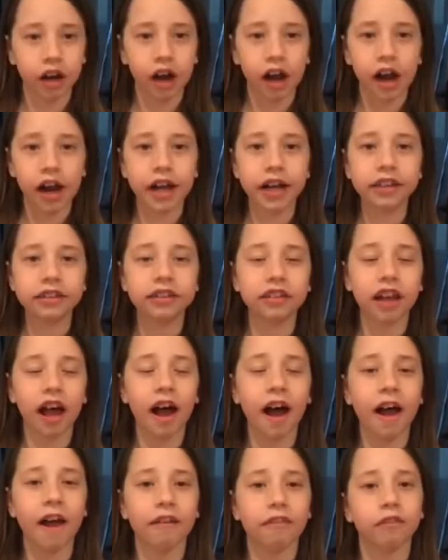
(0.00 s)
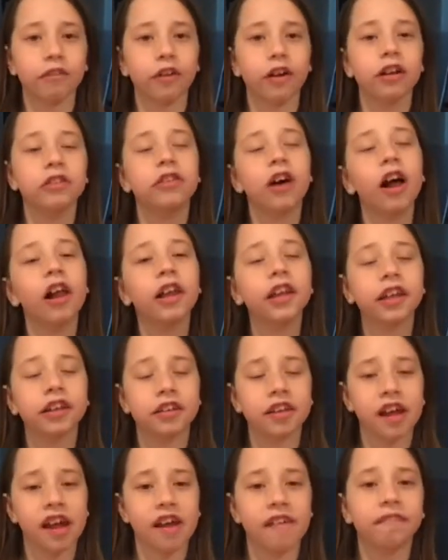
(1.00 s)
It's time for a Talia
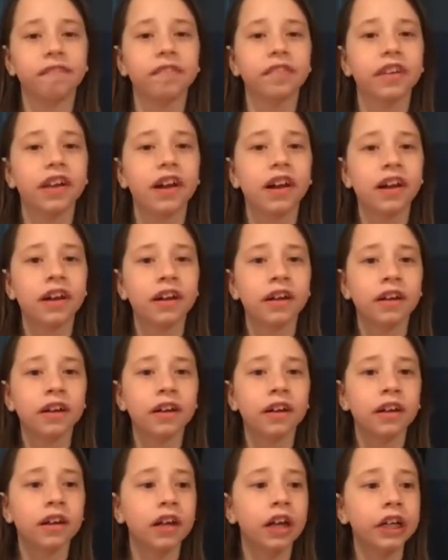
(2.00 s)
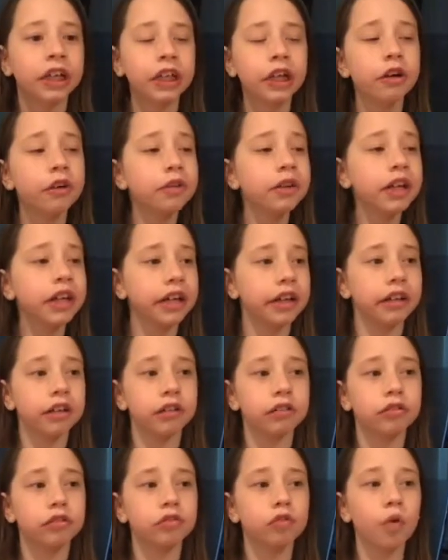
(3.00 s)
tip. You need to
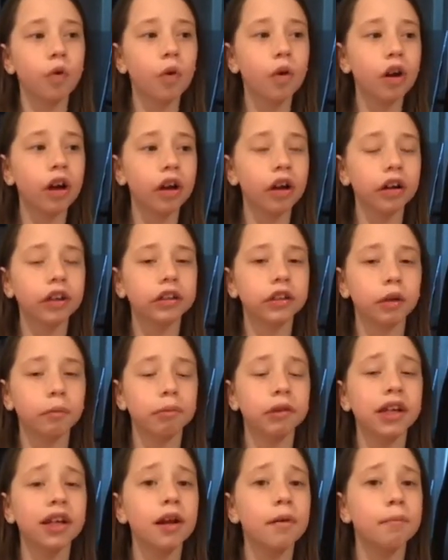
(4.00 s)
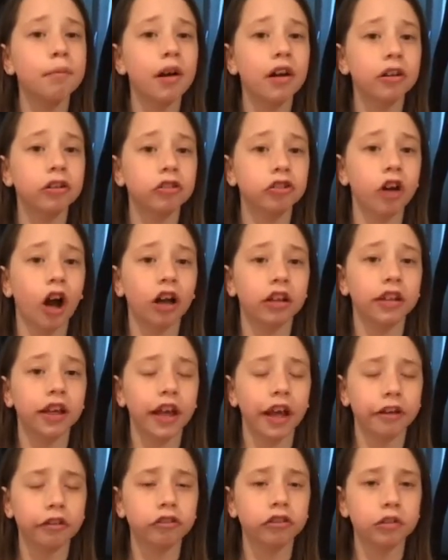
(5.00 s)
store your peanut butter chocolate
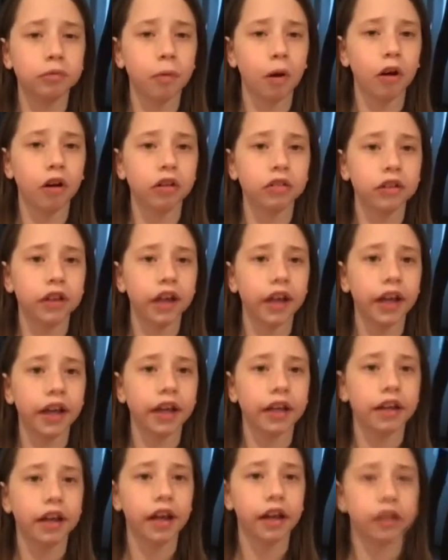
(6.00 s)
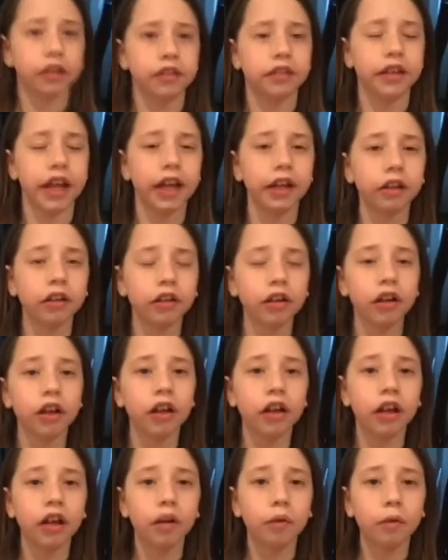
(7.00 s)
energy balls in a container
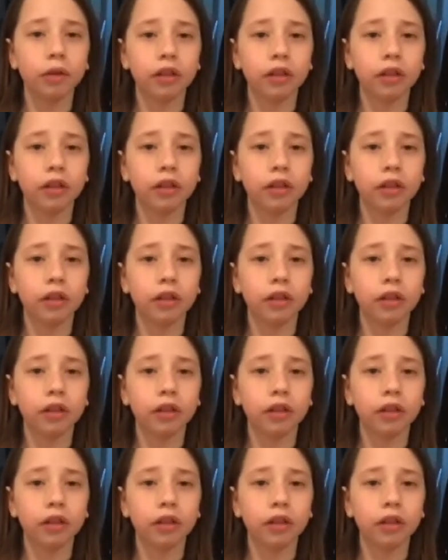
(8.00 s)
with a